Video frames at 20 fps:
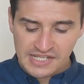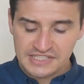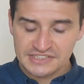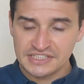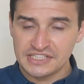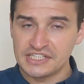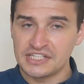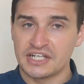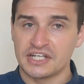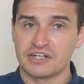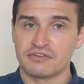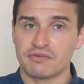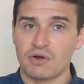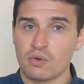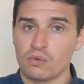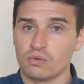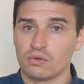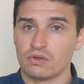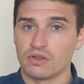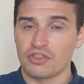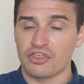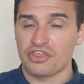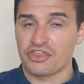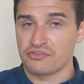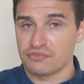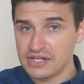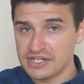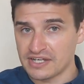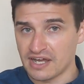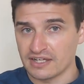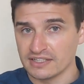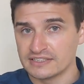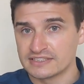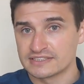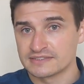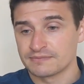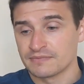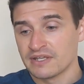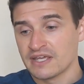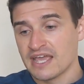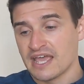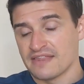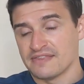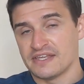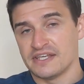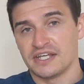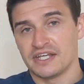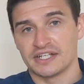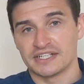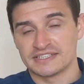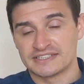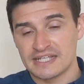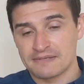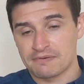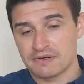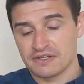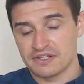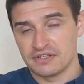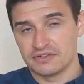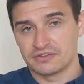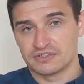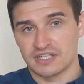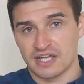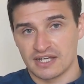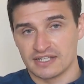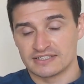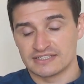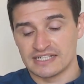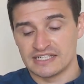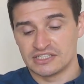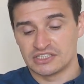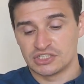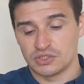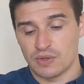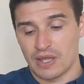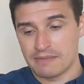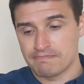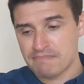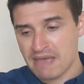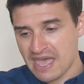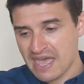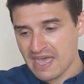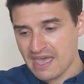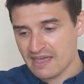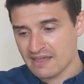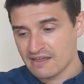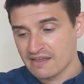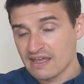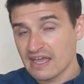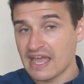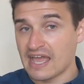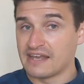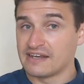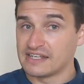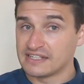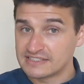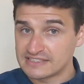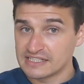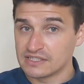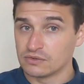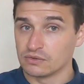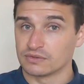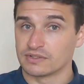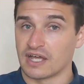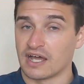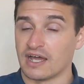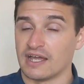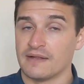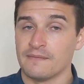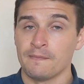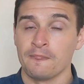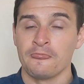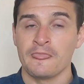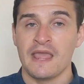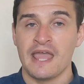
is that you're going to roll 3 dice, and then you're going to separate those dice into a pair and a single die.